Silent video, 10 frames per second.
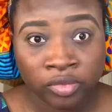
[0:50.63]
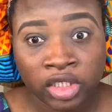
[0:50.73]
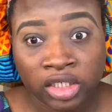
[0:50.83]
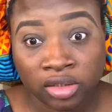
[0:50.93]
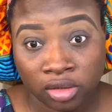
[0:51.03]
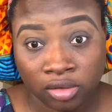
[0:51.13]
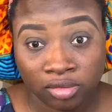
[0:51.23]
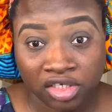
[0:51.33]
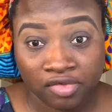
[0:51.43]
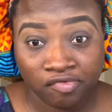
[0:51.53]
Let's
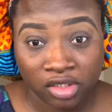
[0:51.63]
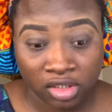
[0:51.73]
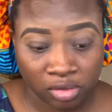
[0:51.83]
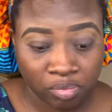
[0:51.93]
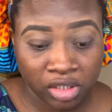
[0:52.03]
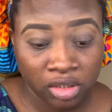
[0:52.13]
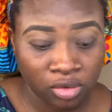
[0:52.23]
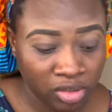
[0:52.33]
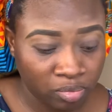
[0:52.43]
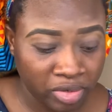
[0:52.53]
give this
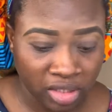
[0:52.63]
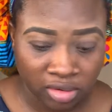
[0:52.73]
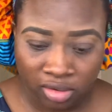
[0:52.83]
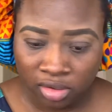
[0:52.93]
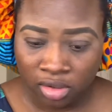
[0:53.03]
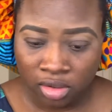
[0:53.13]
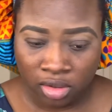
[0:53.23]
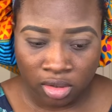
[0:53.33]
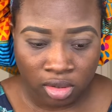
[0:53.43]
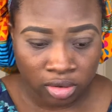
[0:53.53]
p.louise base
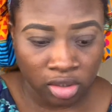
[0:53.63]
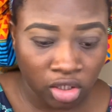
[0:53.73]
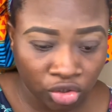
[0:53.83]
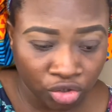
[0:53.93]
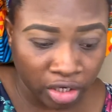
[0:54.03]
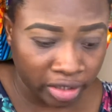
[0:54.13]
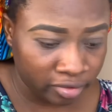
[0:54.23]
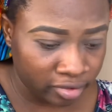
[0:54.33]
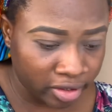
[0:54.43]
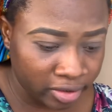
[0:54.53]
a try,
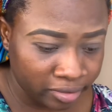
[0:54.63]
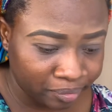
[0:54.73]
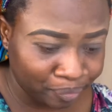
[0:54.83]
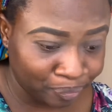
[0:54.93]
right?